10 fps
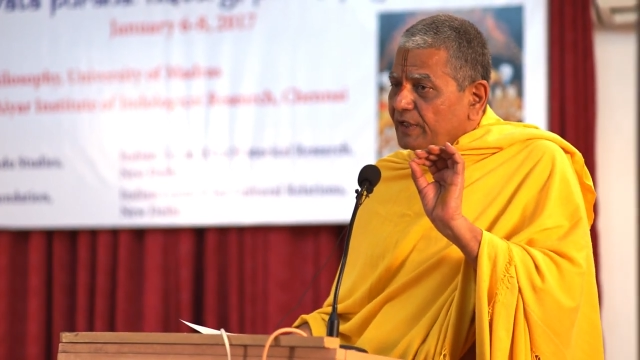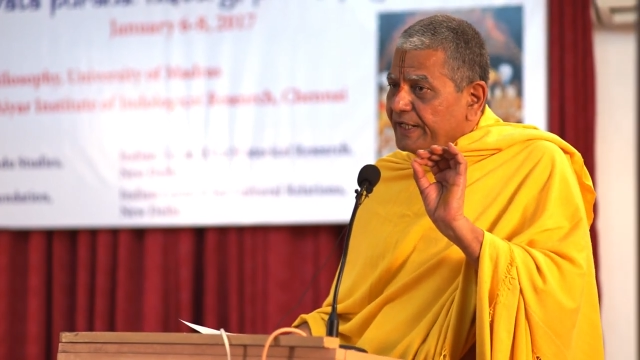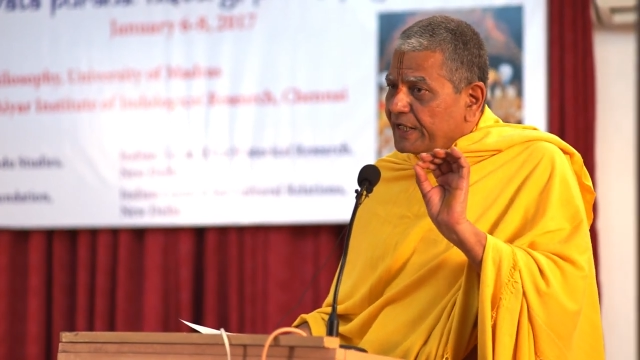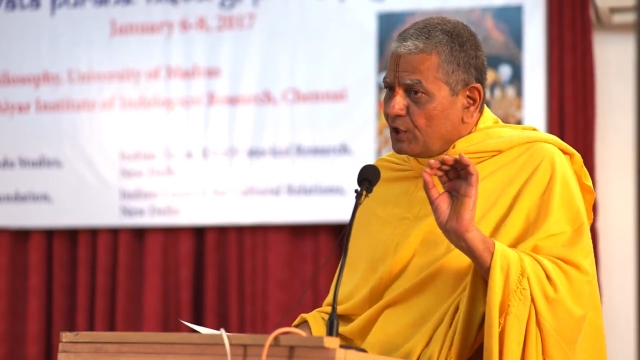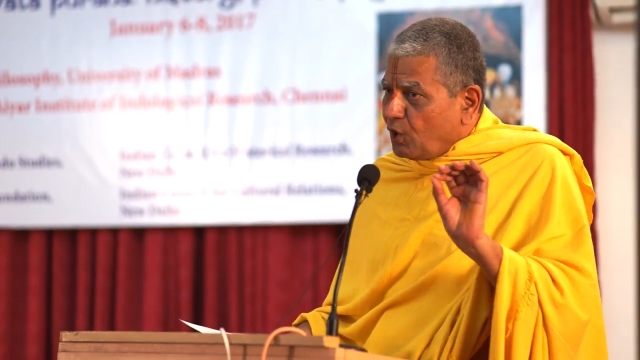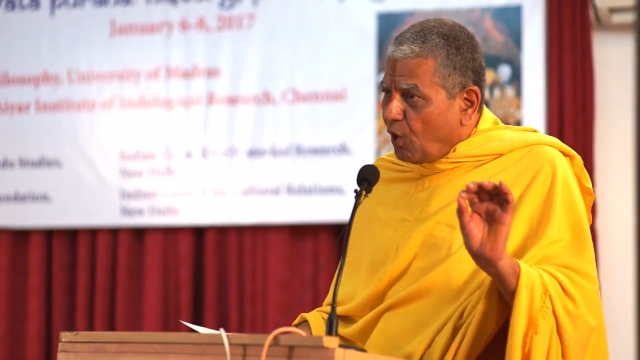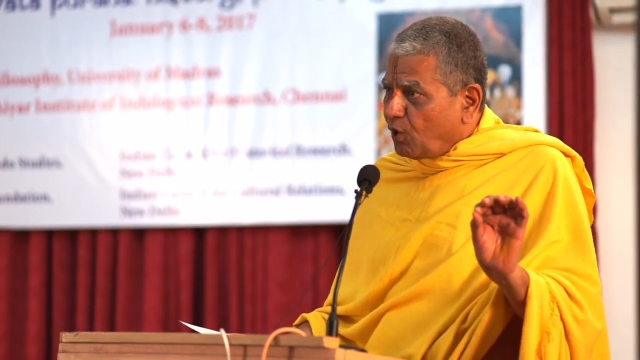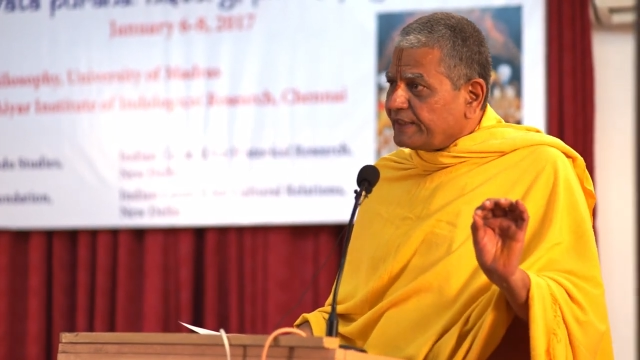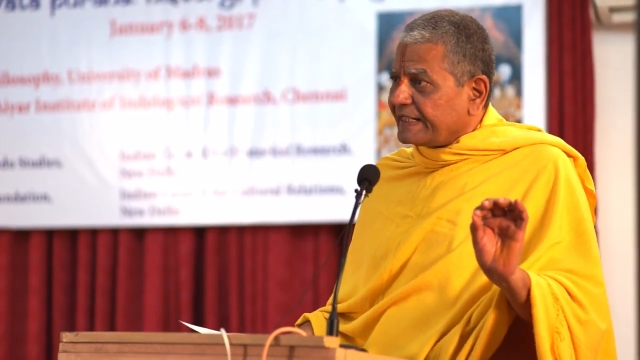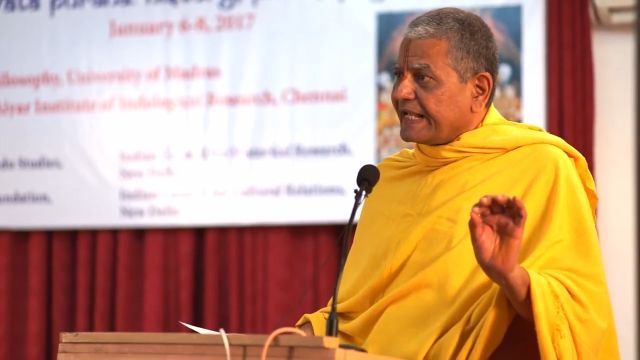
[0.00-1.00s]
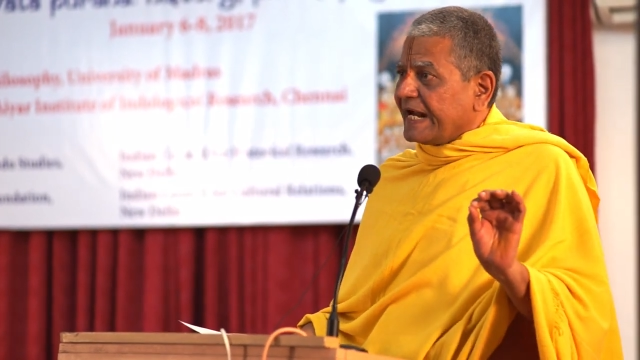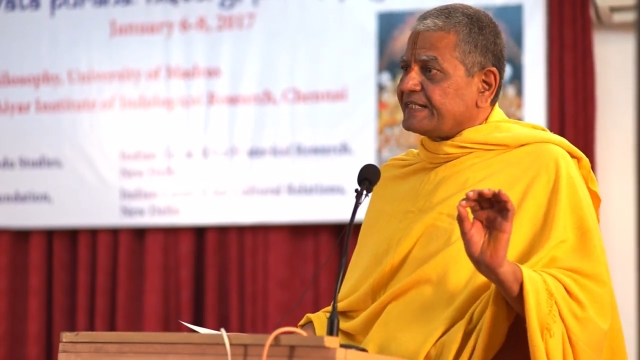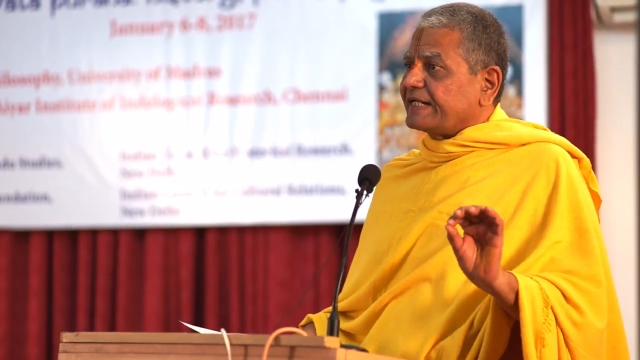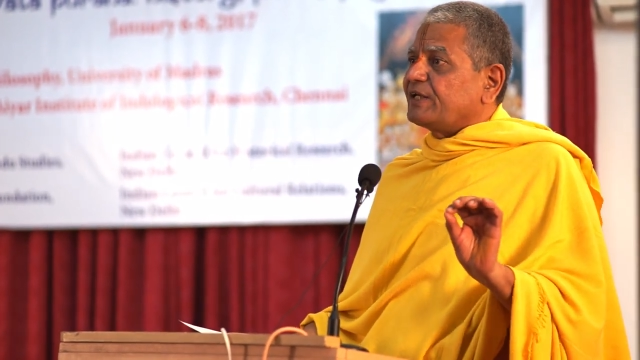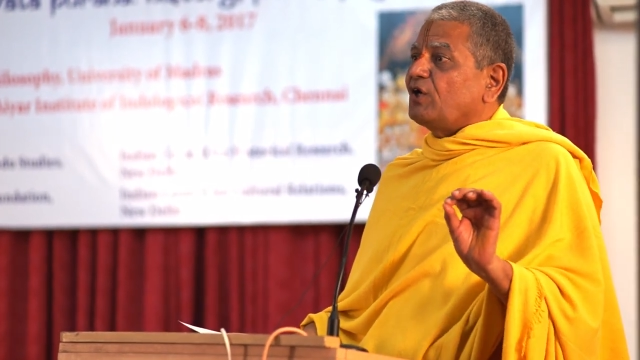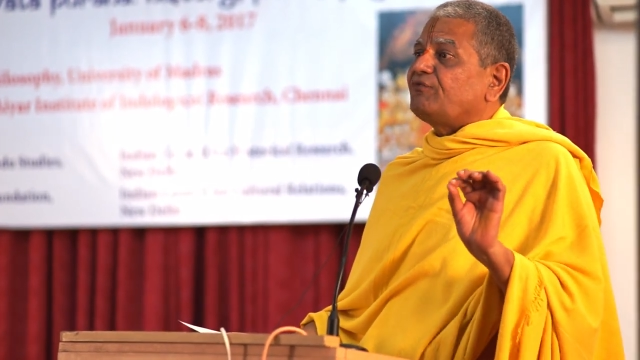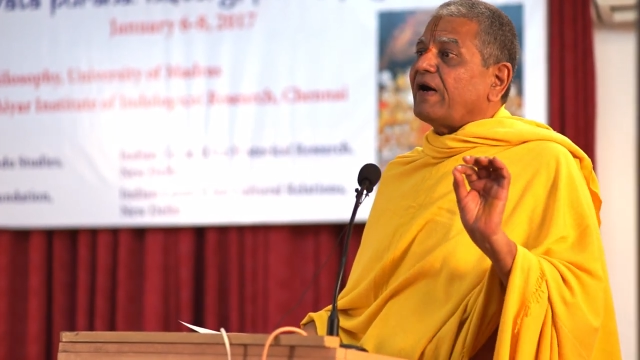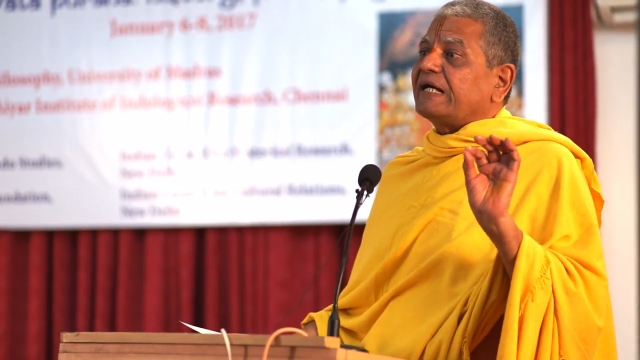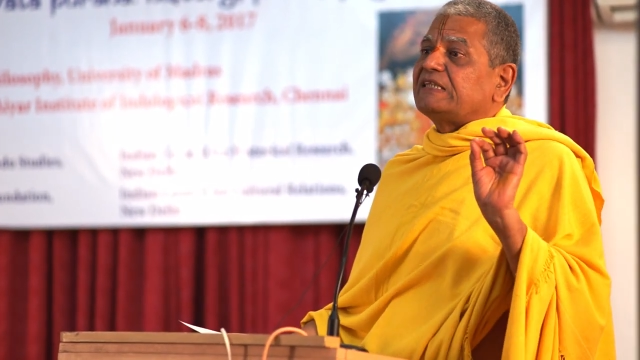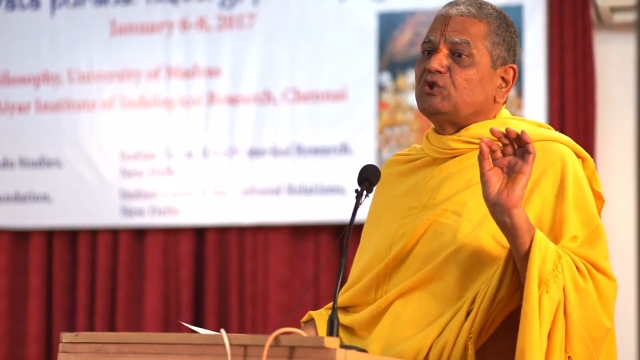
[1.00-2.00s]
ignore the category of
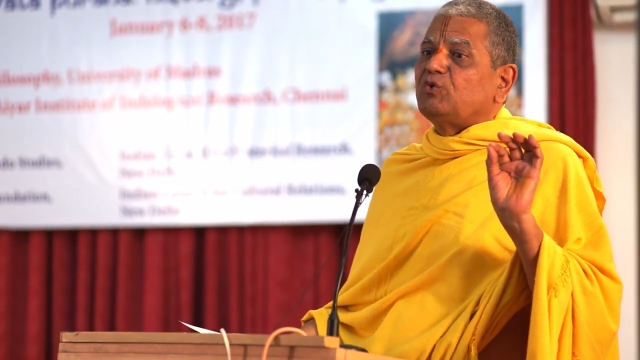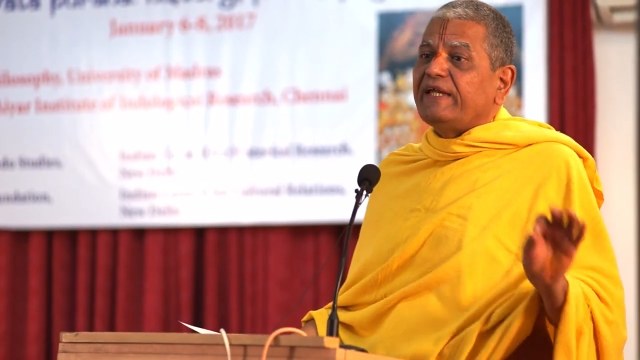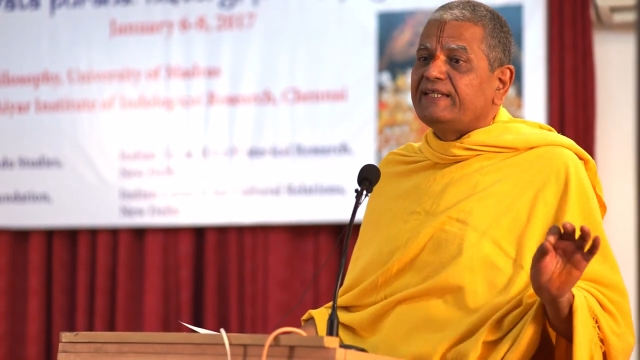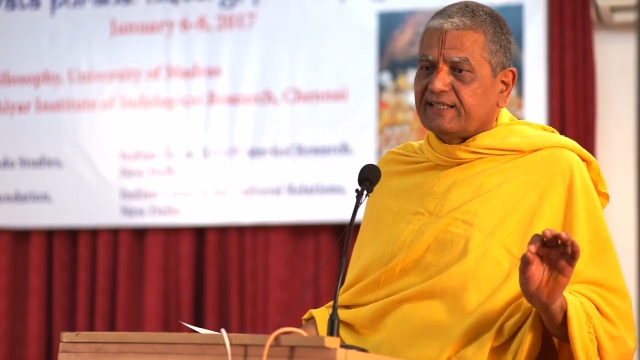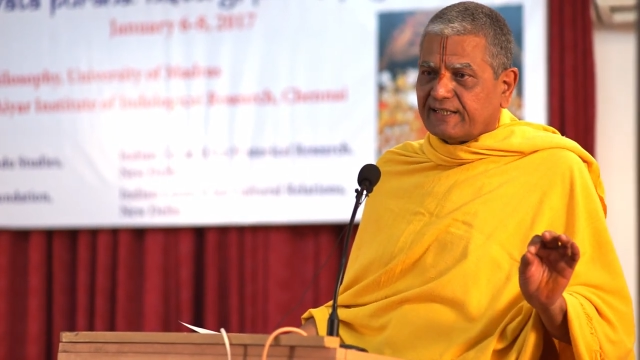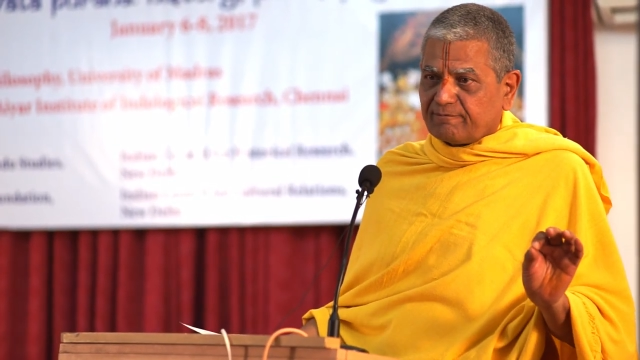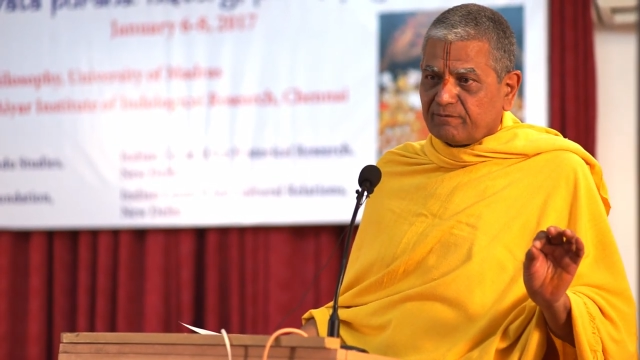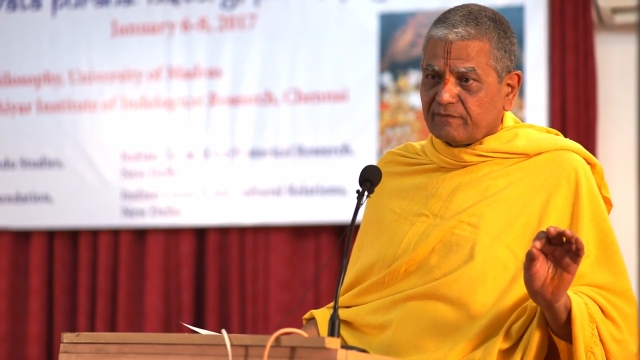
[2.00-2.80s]
Advaita